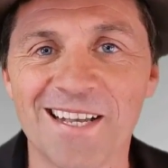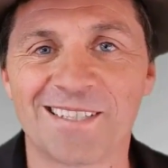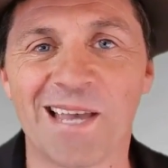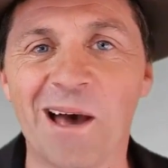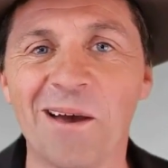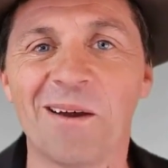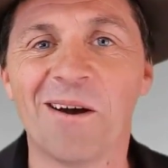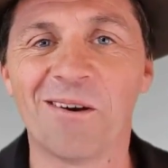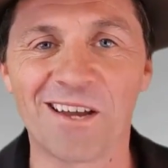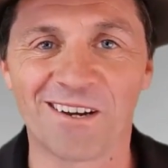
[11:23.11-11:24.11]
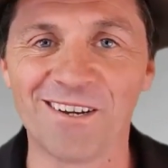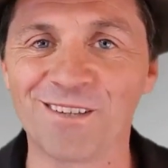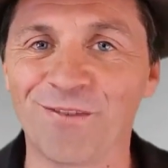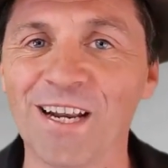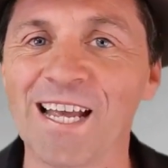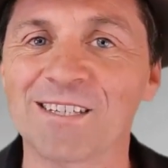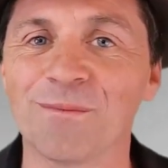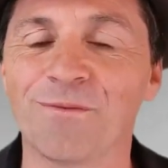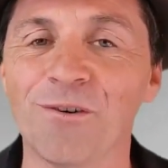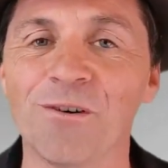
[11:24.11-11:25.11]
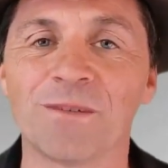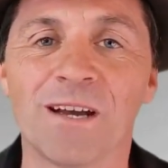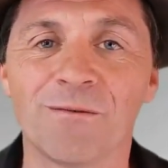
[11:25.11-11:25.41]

So all you got to do is fill out some forms,